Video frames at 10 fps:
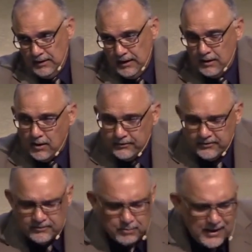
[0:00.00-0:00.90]
He lost
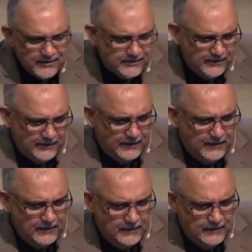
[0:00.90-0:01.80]
his blessing.
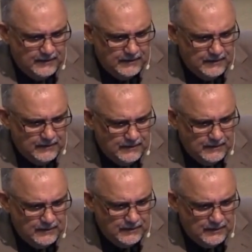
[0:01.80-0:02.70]

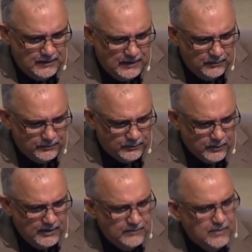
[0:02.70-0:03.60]
He was
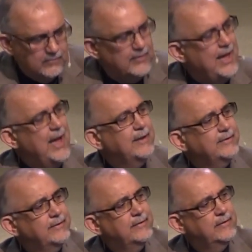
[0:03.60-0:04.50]
grieved over that.
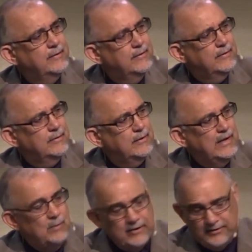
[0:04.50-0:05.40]

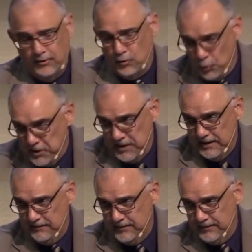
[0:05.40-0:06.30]
He wasn't
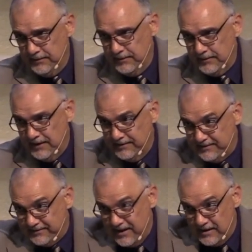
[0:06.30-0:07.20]
grieved that he'd
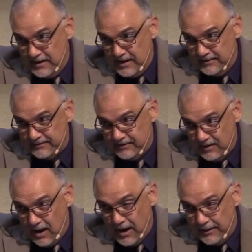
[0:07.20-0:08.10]
sinned against
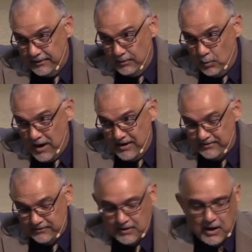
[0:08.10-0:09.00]
God in the
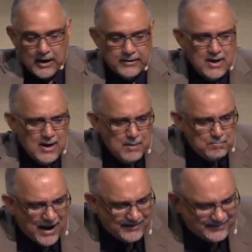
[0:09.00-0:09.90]
ways of God
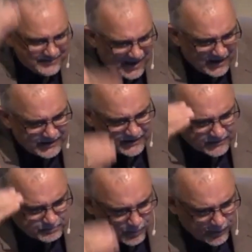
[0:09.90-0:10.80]
by selling
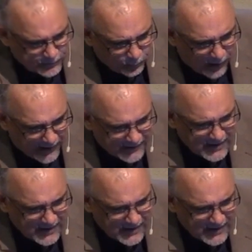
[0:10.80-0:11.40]
his birthright.